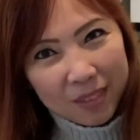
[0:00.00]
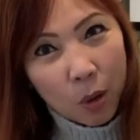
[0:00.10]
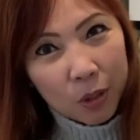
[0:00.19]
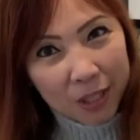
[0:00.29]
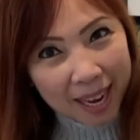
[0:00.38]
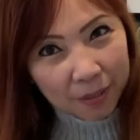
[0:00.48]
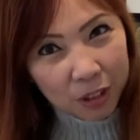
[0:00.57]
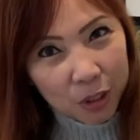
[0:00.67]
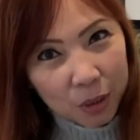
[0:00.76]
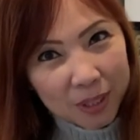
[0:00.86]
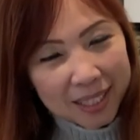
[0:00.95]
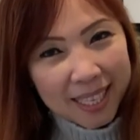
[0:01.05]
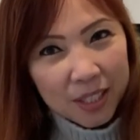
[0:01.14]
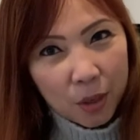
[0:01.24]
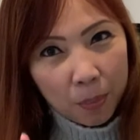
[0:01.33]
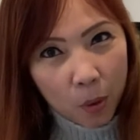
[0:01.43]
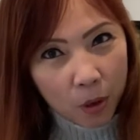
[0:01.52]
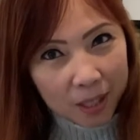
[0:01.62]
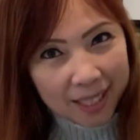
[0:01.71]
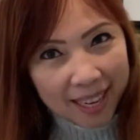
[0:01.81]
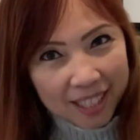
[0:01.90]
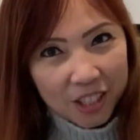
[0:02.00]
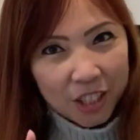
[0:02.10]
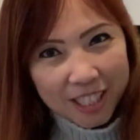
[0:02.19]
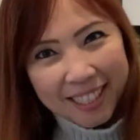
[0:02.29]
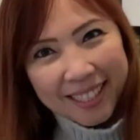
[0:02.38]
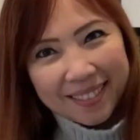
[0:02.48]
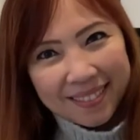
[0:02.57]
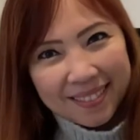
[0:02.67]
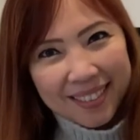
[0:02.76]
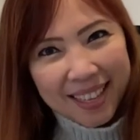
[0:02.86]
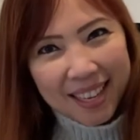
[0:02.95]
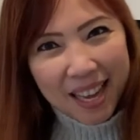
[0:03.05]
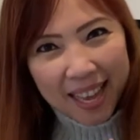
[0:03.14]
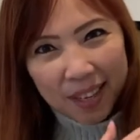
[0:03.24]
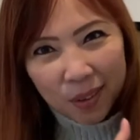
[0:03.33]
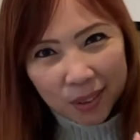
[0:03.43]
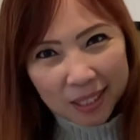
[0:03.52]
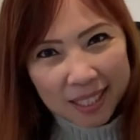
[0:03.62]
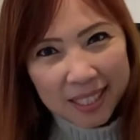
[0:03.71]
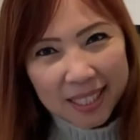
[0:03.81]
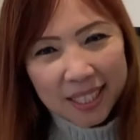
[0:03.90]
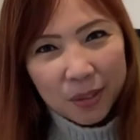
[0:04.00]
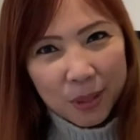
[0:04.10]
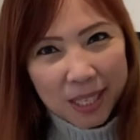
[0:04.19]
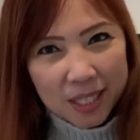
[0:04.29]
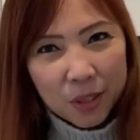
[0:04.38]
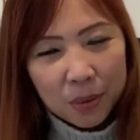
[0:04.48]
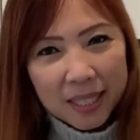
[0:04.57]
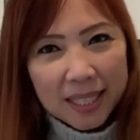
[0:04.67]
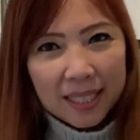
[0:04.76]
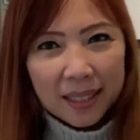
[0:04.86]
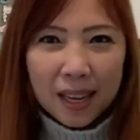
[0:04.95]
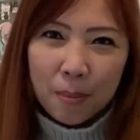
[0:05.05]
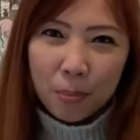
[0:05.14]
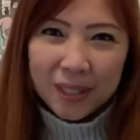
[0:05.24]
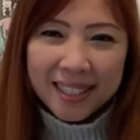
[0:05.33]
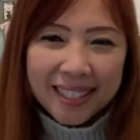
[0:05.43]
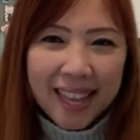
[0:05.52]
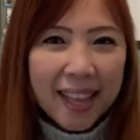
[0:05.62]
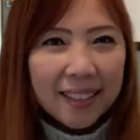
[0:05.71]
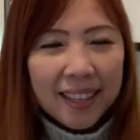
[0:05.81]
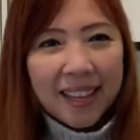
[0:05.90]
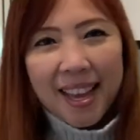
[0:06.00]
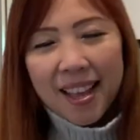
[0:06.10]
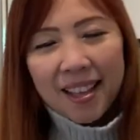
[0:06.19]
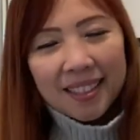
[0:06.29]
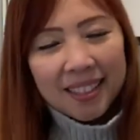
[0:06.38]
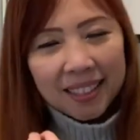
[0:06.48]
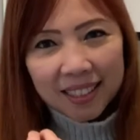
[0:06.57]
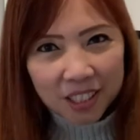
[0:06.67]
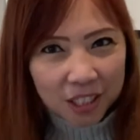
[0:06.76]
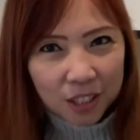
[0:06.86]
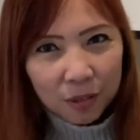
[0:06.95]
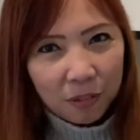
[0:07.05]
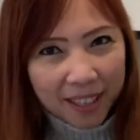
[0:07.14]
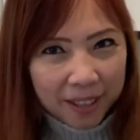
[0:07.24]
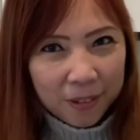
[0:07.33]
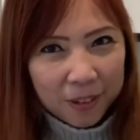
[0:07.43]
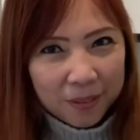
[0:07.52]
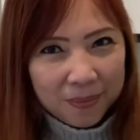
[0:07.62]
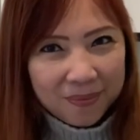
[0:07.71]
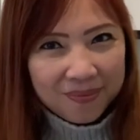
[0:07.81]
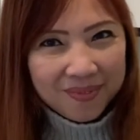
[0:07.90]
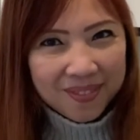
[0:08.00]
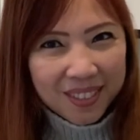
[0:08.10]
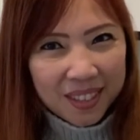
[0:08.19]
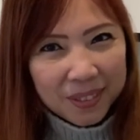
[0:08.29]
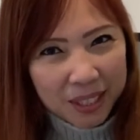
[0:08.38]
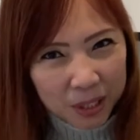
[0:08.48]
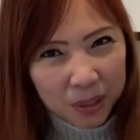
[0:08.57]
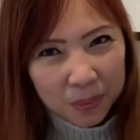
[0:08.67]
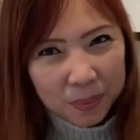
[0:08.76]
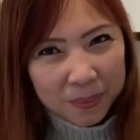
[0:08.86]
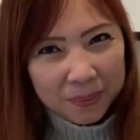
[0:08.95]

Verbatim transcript: All you have to do is get your pork and your chicken. And all this is the ingredients you need that uh, brings in that delicious flavor of the soup.